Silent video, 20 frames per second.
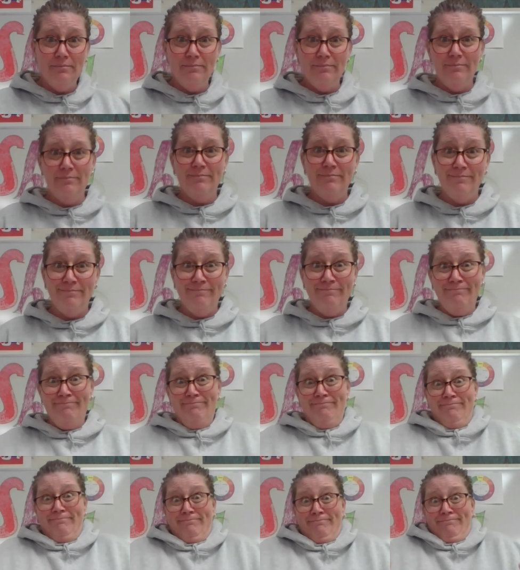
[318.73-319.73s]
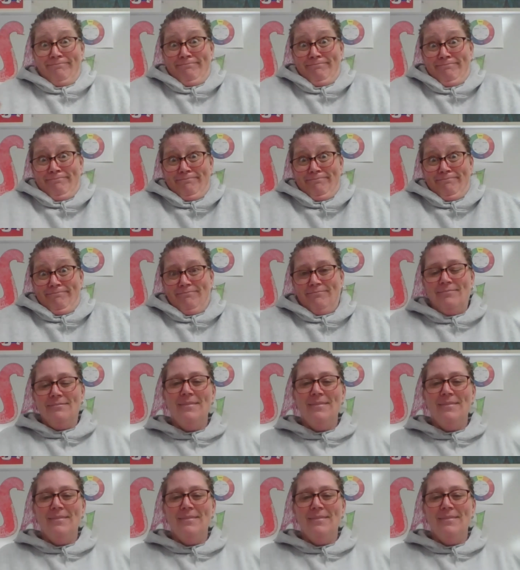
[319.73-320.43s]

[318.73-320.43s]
(silence)